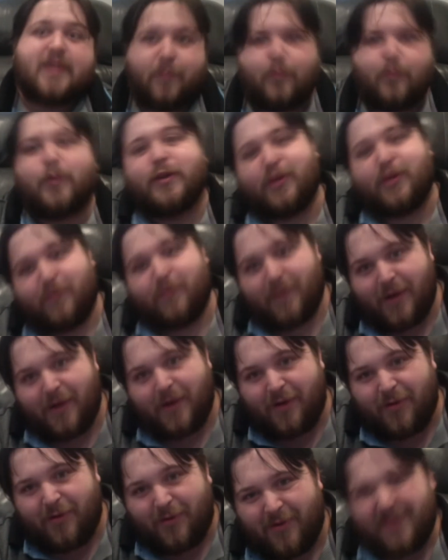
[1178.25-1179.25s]
someone you
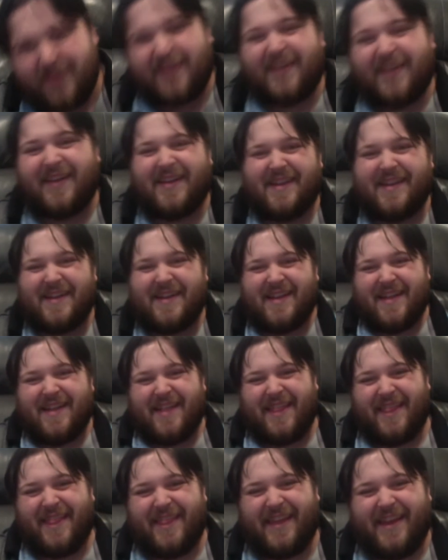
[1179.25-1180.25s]
know,
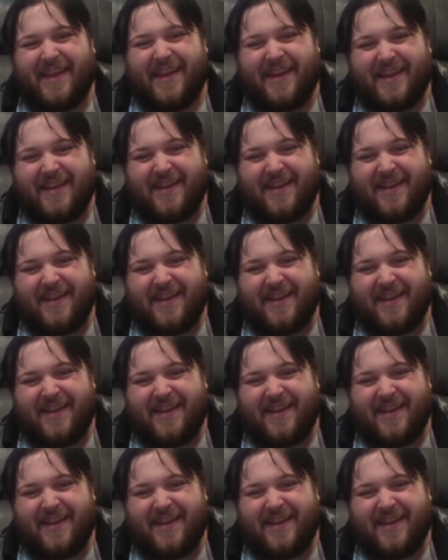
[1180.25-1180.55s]
that